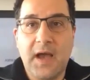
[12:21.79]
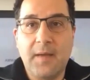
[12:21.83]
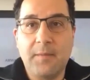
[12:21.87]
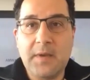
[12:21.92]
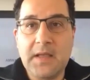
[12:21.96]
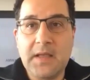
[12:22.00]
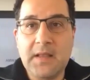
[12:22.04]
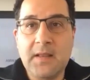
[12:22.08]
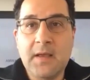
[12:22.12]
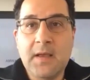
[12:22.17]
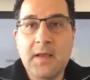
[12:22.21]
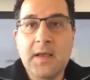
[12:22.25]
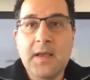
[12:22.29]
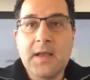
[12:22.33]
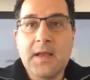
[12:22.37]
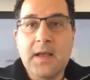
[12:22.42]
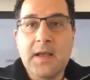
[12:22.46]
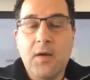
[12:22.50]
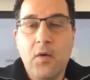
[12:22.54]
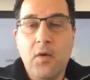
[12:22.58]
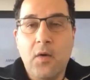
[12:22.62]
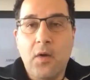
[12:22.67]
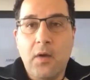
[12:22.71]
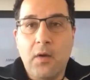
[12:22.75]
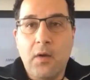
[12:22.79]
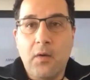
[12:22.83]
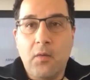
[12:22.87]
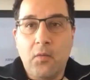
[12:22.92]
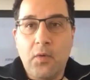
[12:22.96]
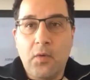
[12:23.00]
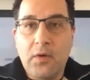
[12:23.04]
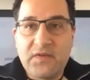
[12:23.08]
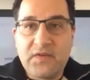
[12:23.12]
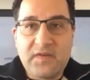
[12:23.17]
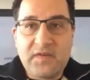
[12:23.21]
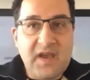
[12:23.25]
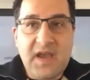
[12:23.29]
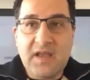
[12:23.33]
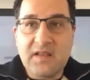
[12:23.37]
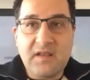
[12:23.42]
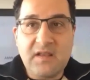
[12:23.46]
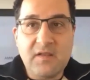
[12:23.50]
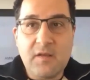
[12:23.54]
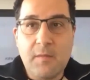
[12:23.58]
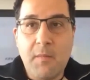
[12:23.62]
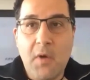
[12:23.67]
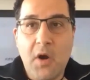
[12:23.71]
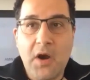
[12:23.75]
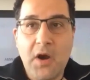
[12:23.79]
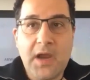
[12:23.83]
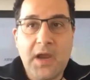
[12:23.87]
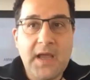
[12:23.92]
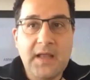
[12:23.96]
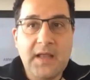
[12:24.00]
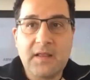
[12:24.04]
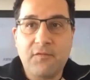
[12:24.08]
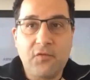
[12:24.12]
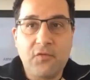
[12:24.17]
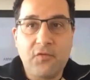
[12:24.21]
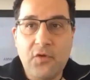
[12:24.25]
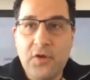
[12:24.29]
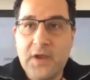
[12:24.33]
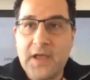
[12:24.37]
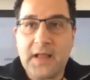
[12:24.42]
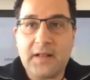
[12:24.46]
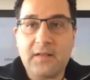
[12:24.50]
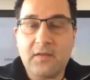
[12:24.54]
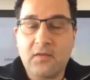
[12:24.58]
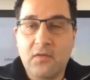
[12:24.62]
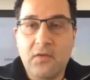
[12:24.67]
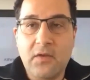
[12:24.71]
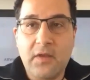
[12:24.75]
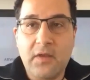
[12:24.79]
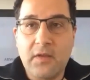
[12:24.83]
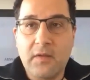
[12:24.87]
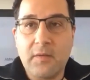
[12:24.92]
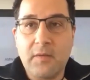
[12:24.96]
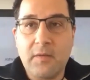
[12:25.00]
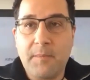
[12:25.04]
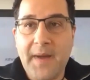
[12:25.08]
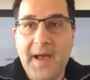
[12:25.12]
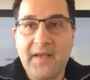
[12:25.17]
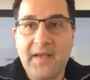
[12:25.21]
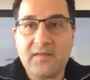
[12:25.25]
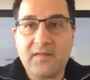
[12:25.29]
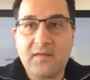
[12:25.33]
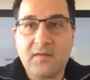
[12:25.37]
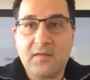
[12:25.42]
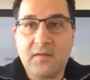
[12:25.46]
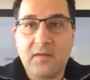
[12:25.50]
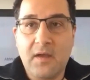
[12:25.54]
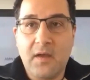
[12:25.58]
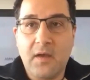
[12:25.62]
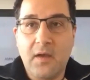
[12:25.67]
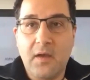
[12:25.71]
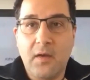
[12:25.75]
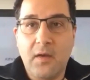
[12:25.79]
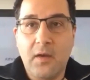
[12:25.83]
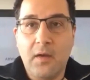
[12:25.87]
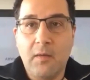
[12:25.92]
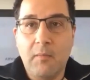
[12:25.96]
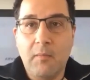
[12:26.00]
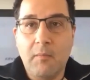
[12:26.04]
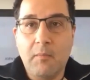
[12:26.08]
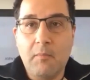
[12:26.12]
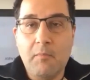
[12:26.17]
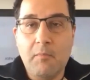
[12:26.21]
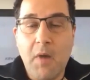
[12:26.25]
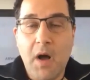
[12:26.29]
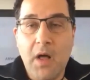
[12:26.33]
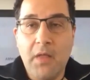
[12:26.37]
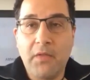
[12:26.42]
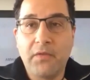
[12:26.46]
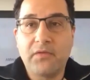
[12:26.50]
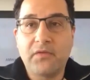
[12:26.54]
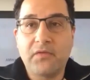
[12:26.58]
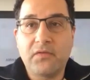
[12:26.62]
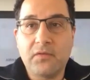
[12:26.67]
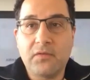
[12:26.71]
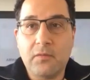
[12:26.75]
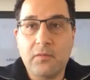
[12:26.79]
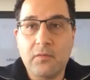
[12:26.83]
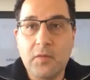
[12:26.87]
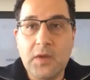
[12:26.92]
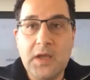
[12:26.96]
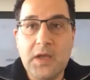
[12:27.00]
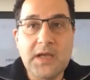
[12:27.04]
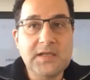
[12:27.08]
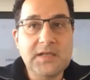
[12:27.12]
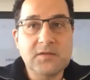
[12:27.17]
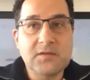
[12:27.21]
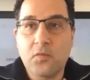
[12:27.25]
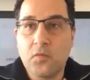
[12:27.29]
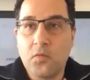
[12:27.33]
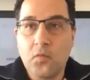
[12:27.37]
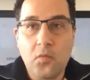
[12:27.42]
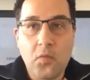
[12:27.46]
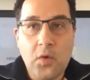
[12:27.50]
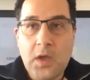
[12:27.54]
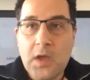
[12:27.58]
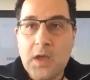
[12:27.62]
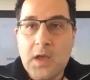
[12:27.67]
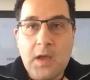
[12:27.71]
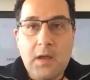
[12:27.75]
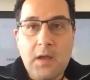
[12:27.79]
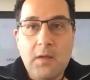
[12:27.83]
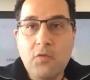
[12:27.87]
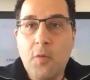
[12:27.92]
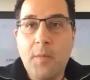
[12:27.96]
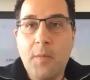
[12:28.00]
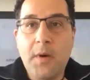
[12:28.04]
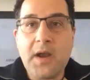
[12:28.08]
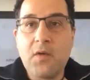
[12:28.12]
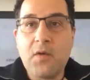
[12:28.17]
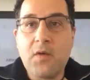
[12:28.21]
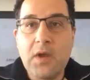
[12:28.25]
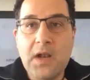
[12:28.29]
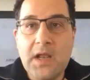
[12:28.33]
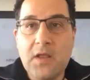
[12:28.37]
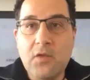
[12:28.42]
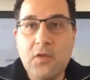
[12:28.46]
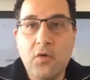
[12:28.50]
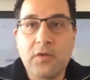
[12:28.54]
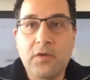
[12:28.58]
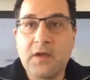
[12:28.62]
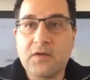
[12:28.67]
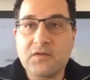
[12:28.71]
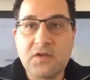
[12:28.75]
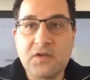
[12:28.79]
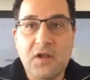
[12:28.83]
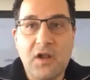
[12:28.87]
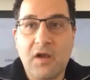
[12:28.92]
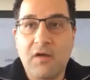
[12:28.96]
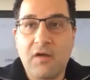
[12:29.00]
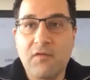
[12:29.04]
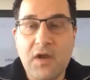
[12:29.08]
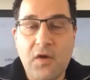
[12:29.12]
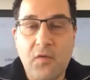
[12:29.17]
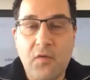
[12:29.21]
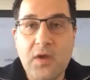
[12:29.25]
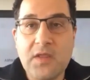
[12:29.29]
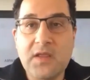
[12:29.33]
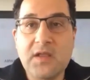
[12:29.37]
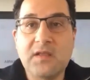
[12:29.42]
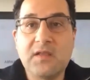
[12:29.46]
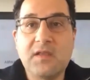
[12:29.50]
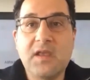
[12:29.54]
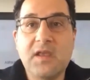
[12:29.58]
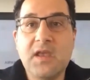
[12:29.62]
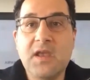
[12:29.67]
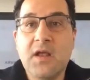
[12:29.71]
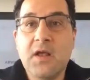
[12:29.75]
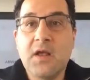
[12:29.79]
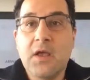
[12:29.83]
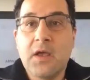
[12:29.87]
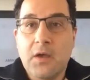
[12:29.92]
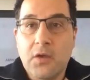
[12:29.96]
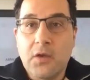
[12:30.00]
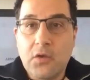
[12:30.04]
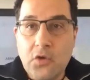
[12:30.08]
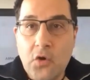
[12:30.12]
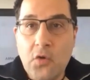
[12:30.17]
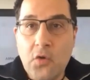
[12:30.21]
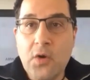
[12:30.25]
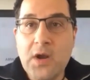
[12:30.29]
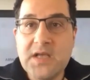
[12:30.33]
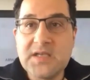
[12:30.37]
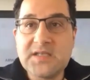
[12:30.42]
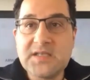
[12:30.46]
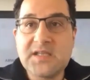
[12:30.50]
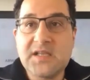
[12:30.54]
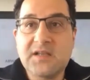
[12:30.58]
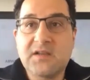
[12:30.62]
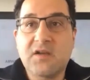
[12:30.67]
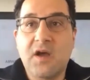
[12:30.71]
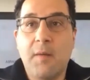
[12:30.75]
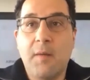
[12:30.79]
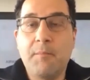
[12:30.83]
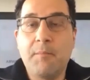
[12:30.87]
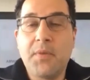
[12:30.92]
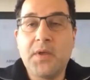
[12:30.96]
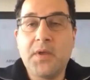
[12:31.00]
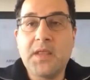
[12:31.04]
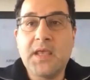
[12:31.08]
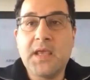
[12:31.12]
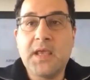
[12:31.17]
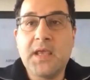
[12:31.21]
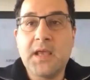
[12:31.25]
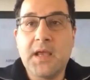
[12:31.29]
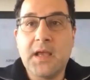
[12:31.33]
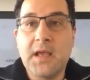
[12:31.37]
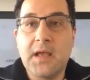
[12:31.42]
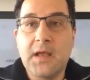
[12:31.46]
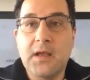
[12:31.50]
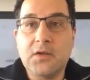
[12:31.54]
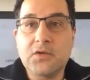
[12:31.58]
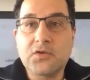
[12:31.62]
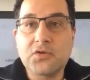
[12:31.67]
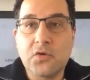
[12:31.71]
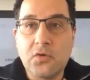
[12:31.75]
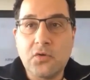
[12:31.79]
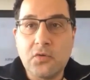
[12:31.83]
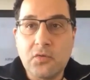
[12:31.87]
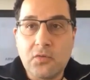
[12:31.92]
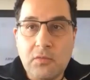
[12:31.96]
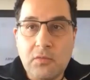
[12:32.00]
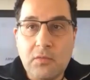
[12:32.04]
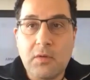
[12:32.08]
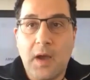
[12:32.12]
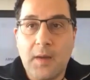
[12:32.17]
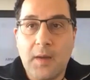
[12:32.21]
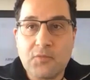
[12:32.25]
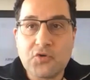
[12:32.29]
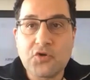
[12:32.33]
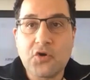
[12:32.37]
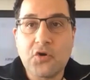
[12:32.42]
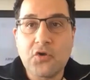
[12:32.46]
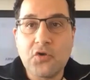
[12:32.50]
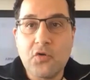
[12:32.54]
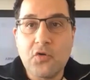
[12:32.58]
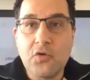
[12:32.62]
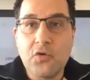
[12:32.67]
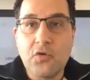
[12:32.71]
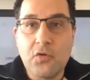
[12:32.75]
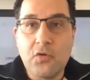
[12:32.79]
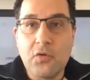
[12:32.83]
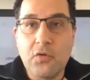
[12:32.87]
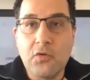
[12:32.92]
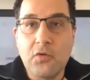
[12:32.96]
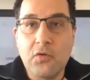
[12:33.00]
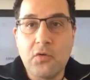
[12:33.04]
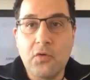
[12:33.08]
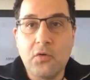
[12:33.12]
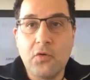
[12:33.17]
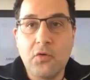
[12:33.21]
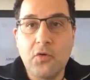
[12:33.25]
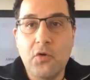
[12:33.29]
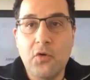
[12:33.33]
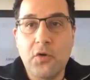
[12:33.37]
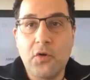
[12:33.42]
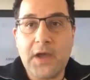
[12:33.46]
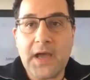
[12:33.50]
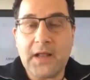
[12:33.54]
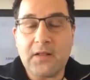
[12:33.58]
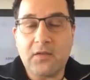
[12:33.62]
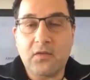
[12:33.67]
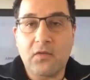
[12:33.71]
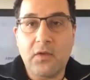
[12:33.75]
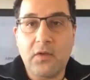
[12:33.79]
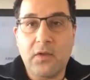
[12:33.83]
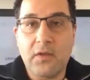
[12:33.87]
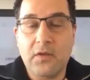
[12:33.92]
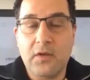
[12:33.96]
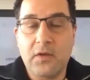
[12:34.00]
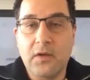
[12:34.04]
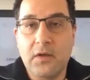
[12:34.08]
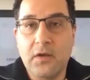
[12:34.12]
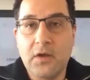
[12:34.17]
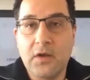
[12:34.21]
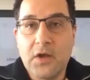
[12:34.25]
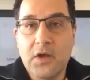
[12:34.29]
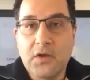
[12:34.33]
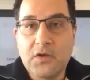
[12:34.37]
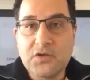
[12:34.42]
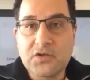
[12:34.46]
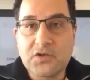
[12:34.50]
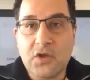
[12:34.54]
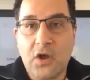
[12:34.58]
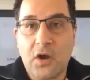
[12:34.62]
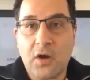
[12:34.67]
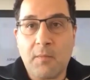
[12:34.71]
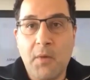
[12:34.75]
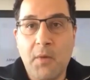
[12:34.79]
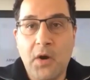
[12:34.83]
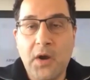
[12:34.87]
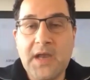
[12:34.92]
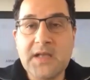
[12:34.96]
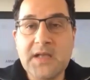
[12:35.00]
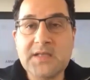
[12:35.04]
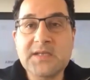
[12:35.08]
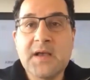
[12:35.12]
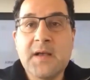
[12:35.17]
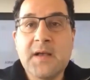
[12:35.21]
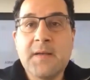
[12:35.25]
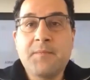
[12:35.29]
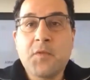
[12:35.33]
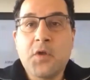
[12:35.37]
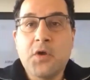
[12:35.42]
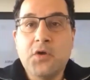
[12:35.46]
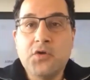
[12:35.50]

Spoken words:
I mean, we're seeing it in the market. If you look at the past months, weeks, nobody really knows. There's a lot of liquidity. You're a listed company, so I'm sure you look at the stock markets.